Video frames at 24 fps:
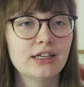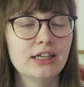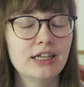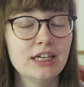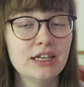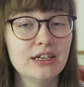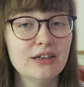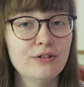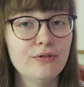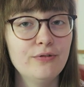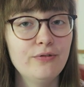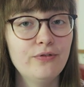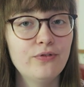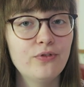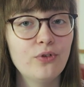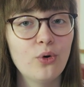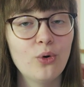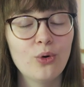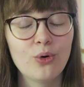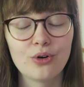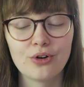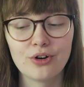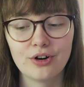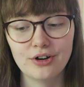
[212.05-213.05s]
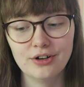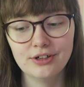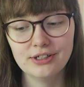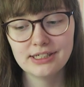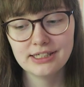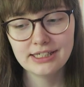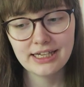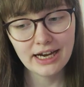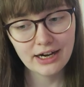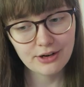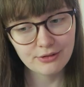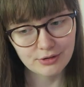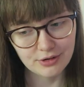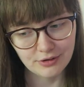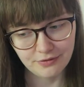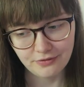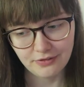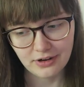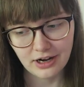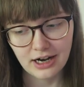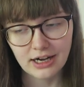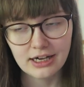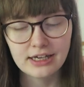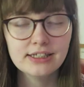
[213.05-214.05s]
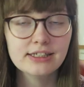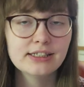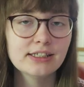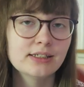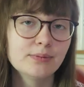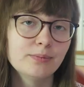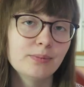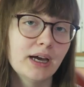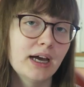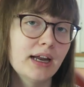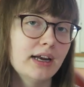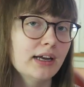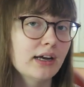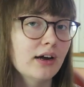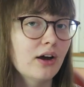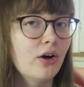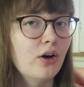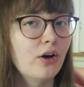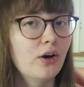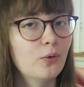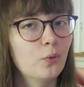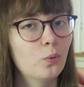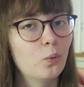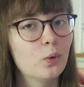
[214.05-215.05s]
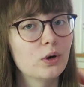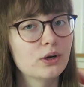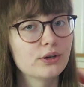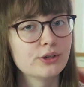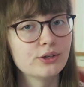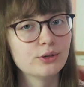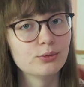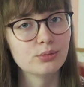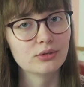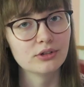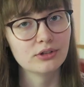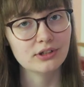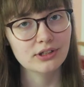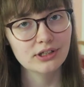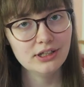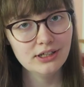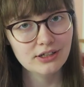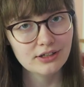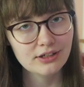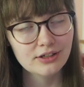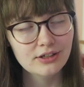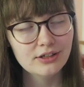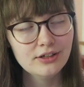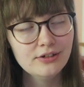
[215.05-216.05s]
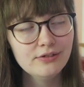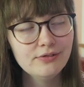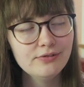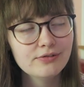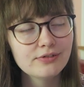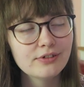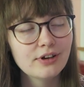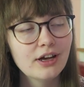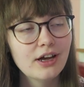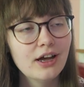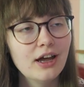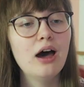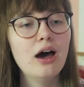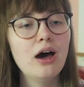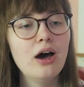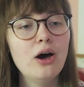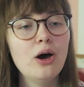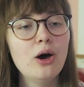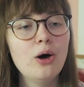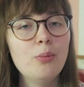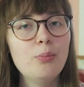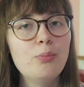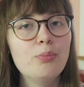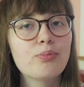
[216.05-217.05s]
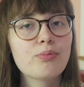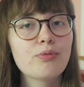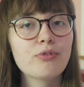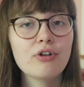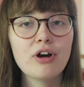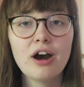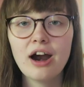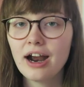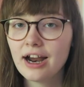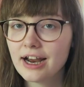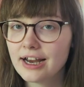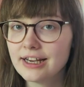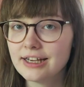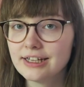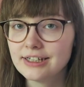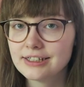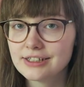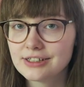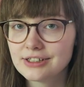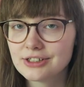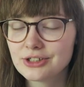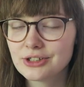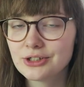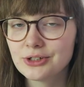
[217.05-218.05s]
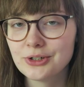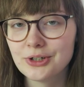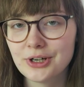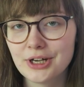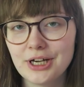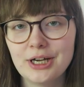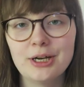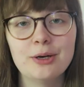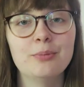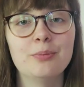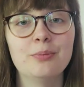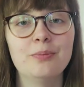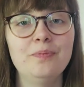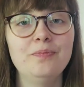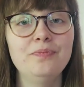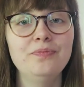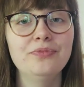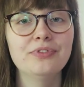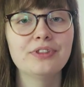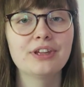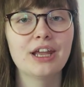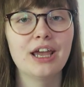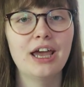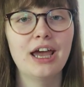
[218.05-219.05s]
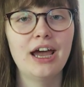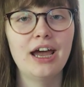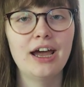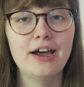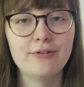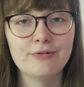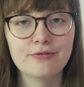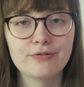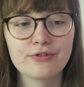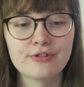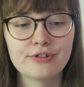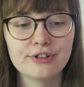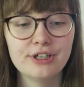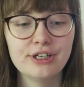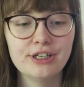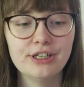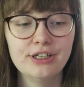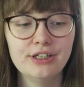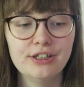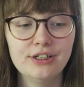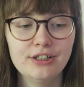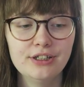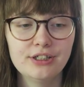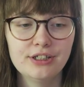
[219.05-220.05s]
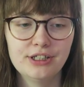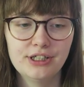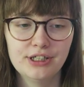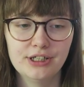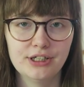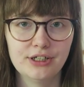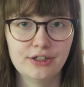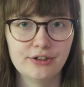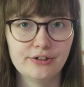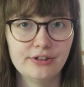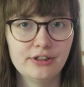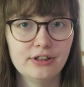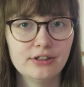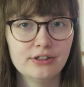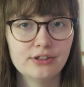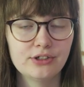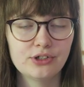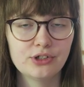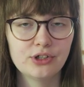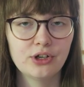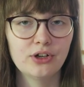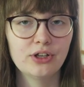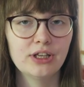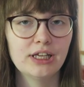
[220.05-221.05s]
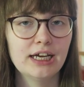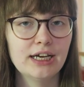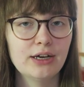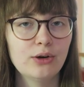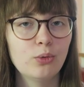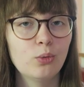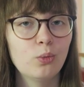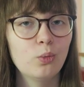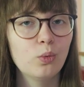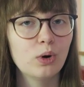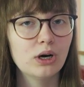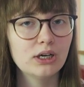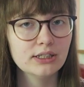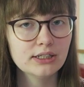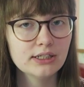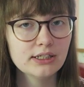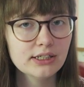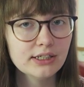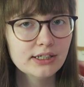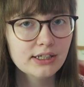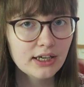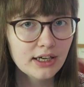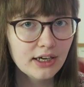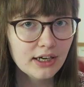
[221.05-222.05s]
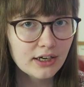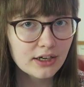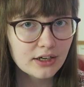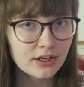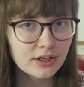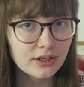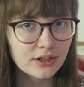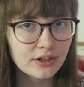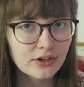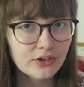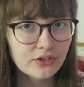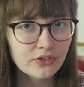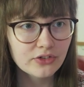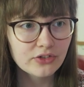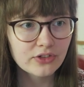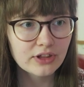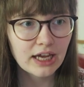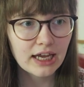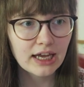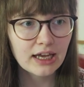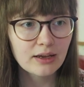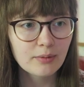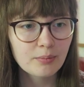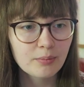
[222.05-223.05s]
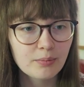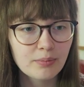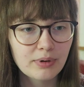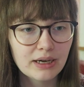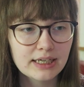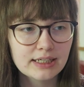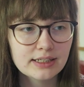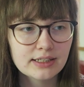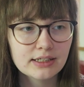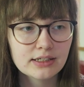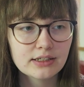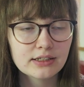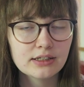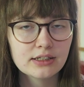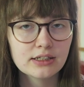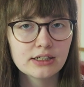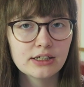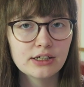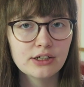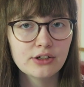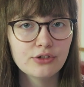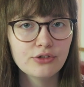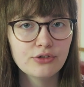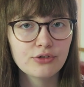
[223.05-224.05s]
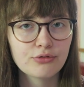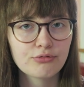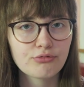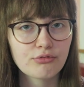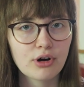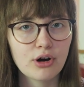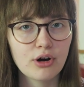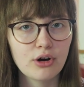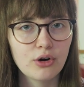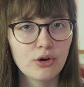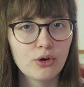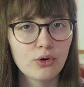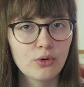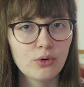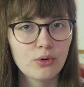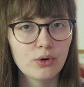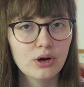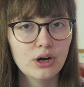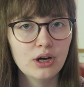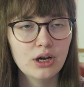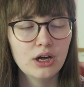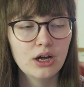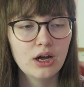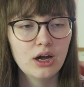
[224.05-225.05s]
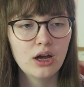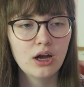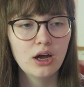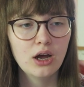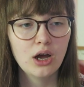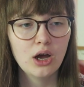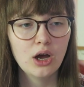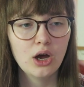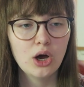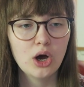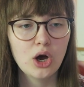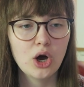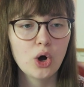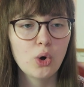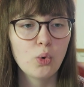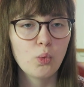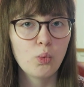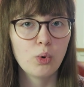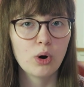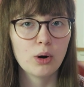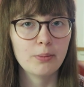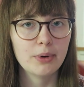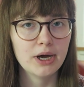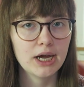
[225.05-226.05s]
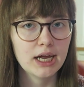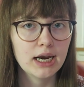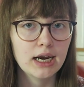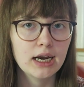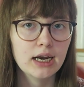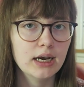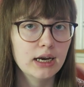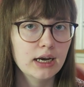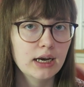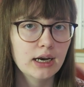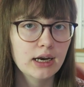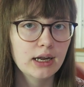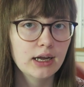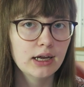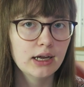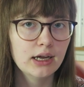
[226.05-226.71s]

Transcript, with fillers: give or sacrifice, depending on what you believe, a bride to him every year. So like once a year, they basically throw a woman